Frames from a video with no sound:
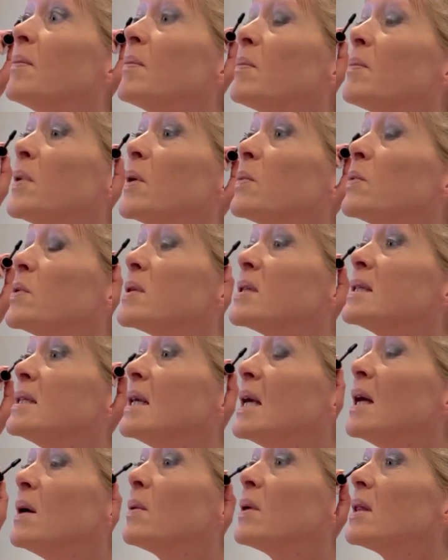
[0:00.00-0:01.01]
But we'll
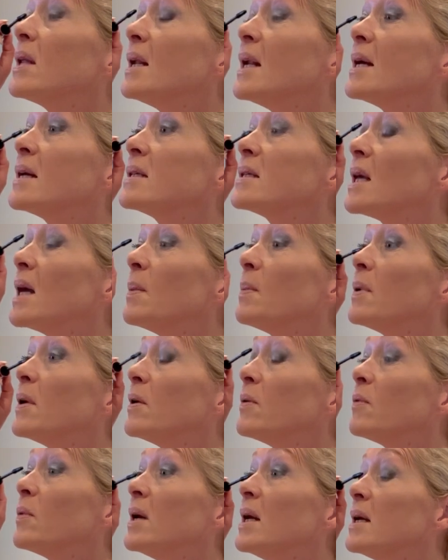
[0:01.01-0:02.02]
see what the next couple
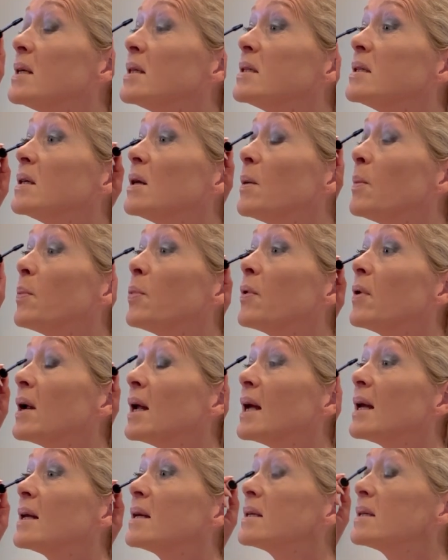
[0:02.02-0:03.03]
of weeks
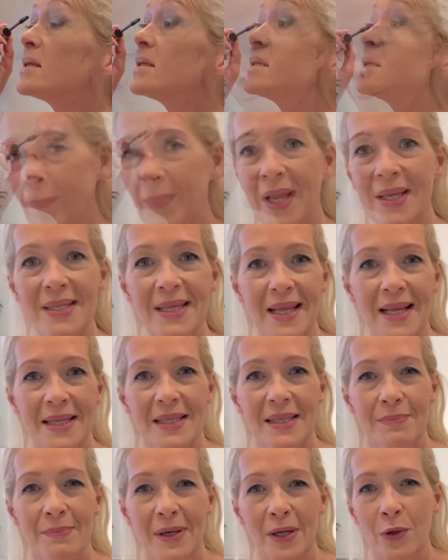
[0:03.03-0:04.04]
brings. So
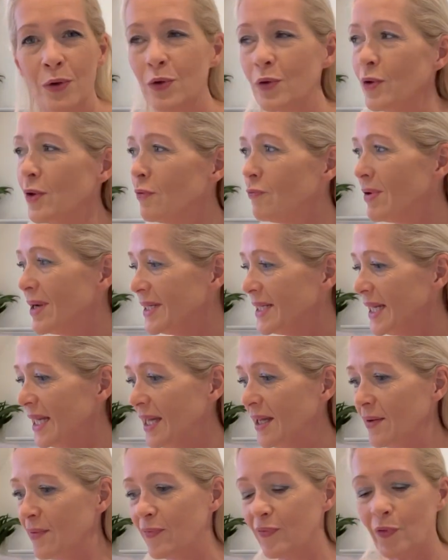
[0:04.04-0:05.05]
that's me all
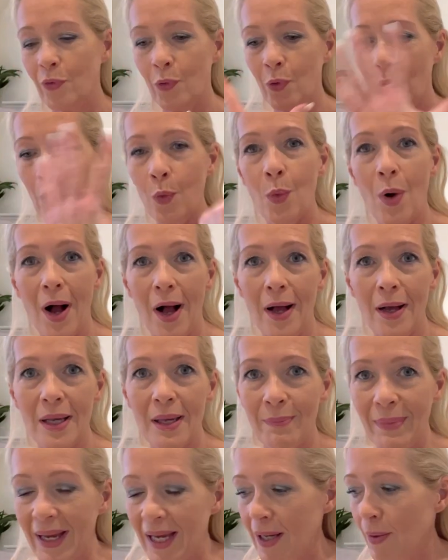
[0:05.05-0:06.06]
ready for
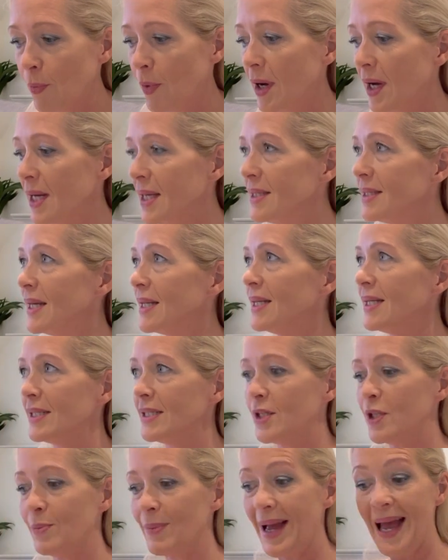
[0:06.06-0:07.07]
work, makeup wise. I need to
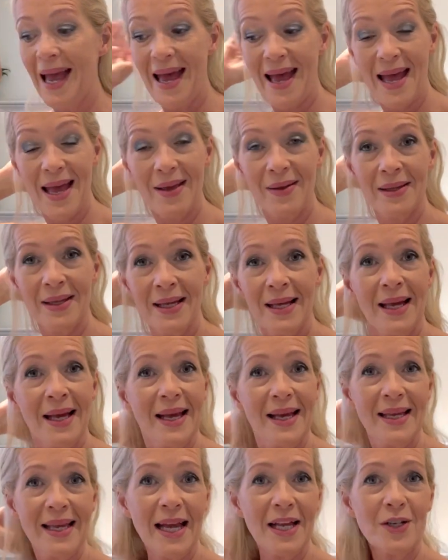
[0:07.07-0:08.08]
do my hair,
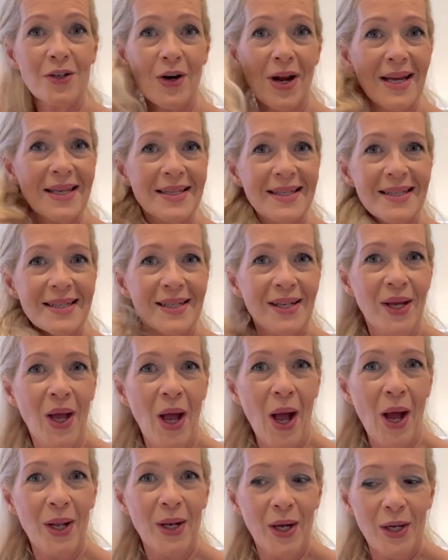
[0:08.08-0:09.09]
get dressed,
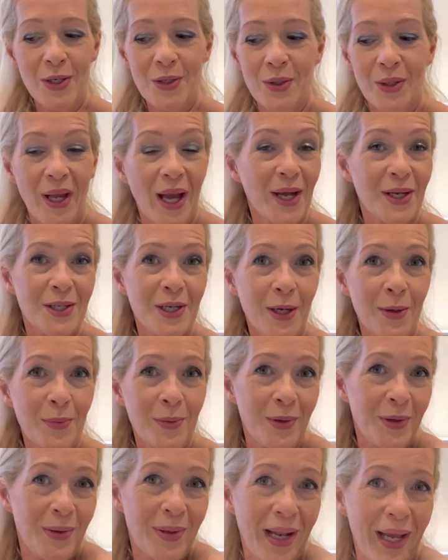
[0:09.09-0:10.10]
and I shall catch up
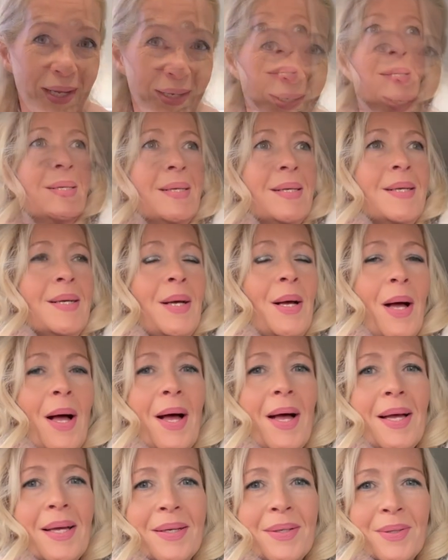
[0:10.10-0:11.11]
with you
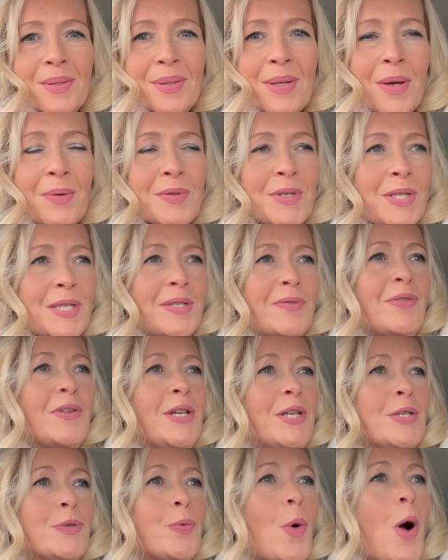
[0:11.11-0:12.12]
later. So I've just
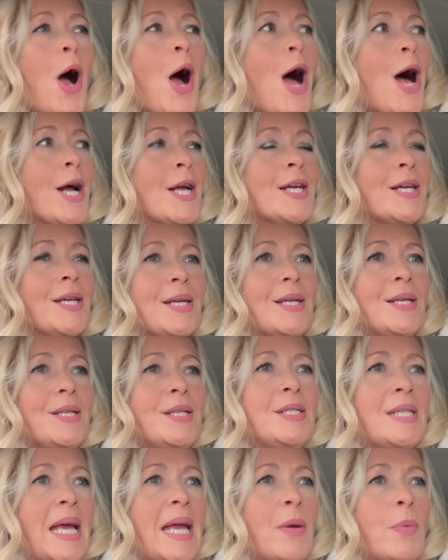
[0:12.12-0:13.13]
finished work,
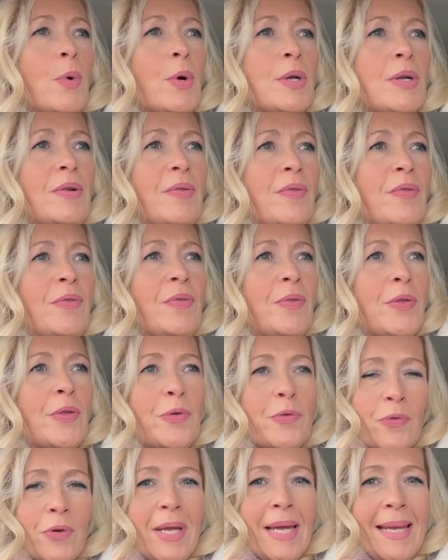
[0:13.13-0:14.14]
day 1 of
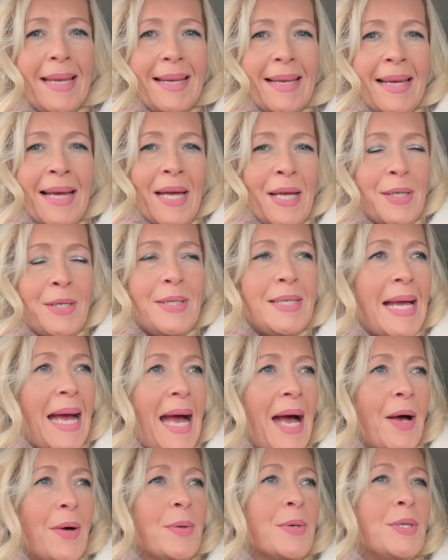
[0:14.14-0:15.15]
3
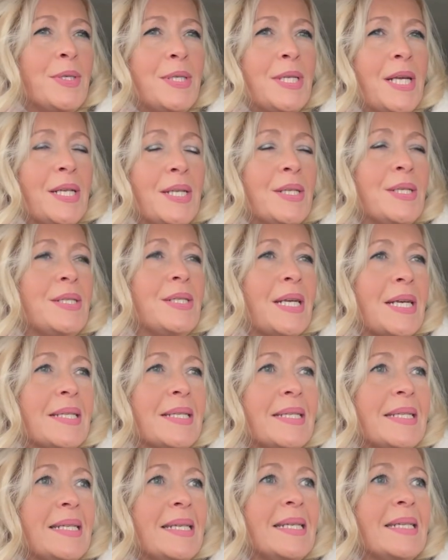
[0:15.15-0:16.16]
down, done and
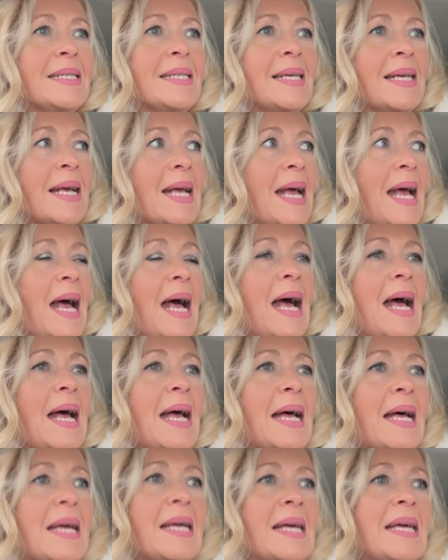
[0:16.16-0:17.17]
dusted,
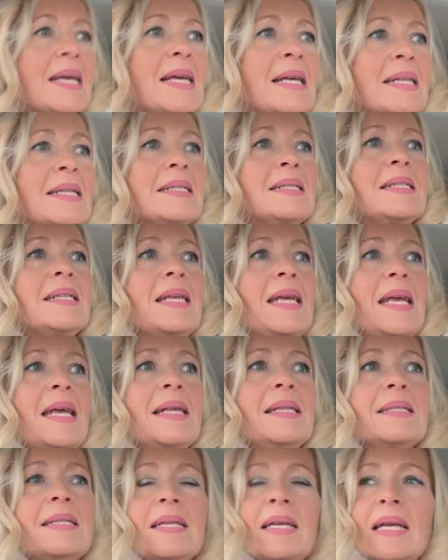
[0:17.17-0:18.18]
and
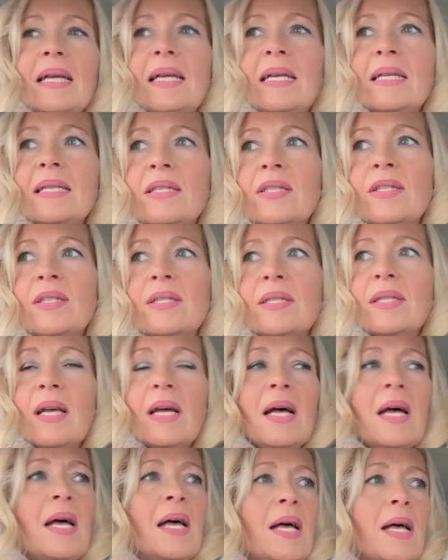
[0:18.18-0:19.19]
it is
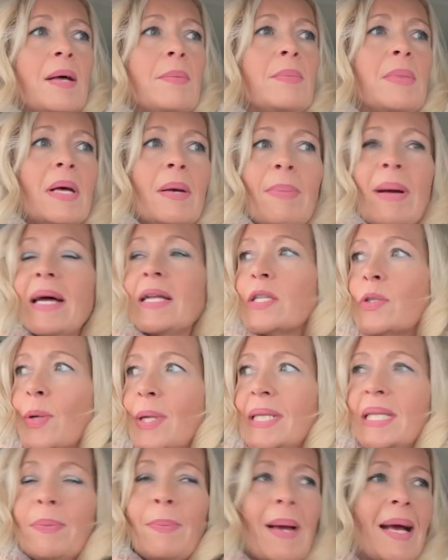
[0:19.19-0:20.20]
about
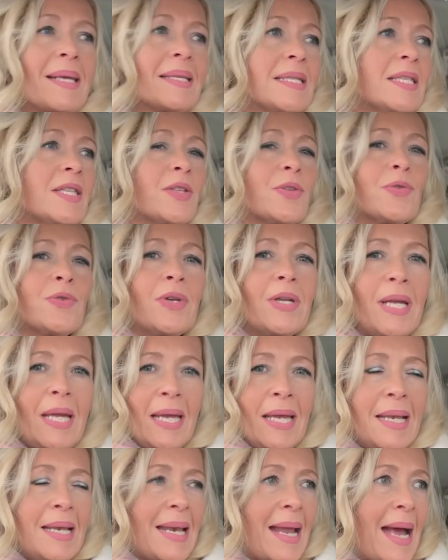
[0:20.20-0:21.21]
20 past 3
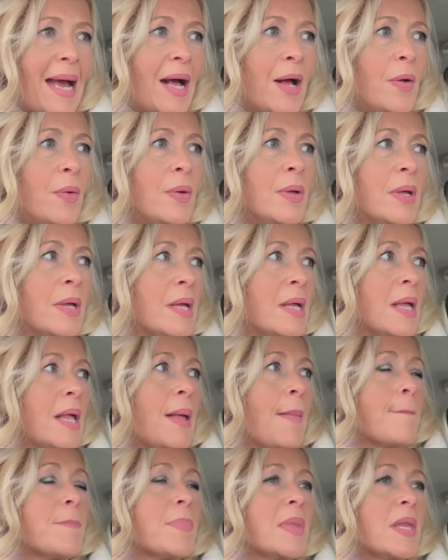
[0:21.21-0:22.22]
now
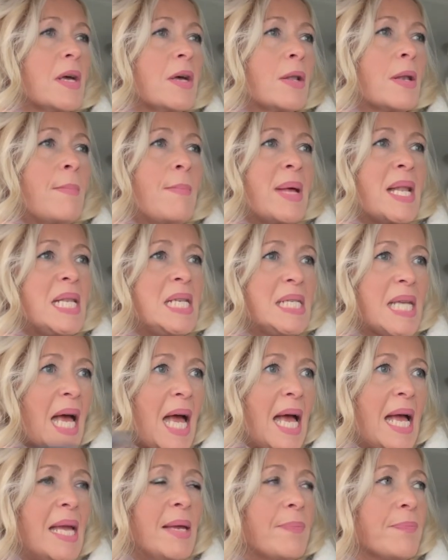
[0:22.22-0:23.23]
on
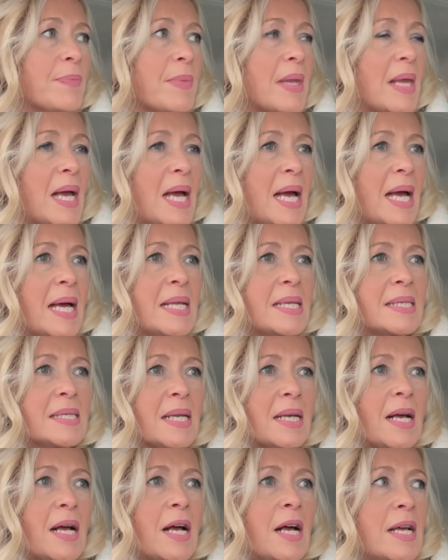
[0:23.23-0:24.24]
Monday,
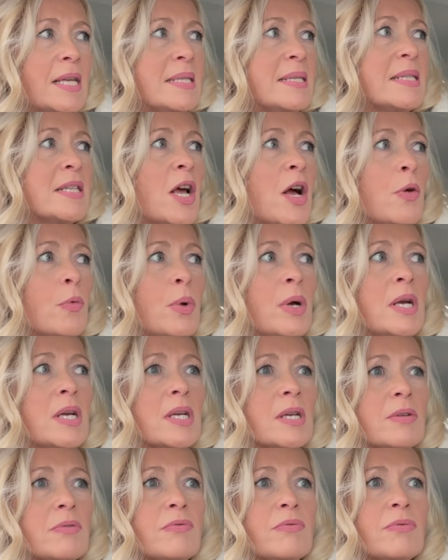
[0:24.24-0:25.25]
and I start work
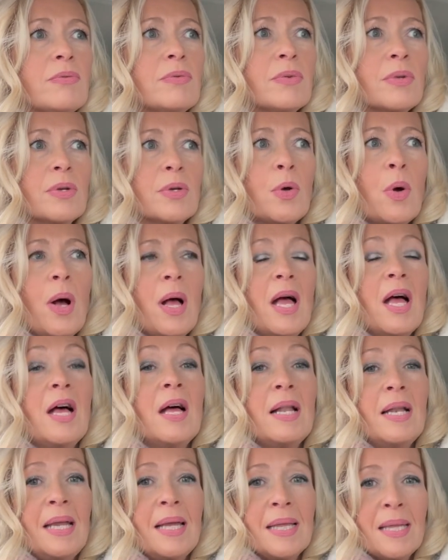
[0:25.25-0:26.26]
quite
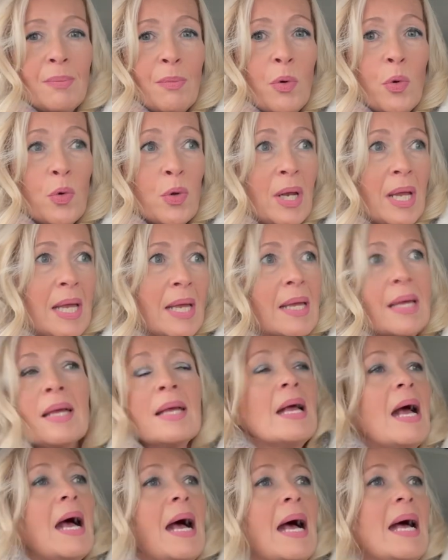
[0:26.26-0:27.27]
early in the morning,
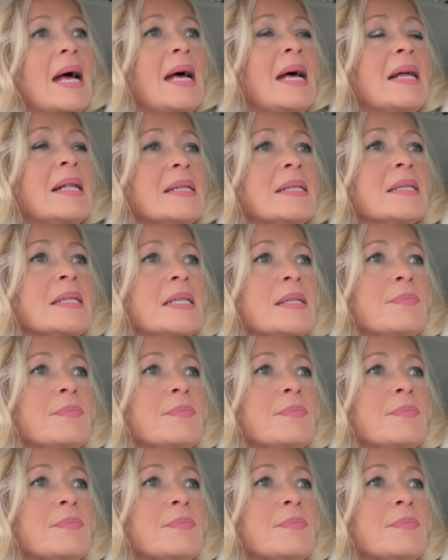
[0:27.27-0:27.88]
and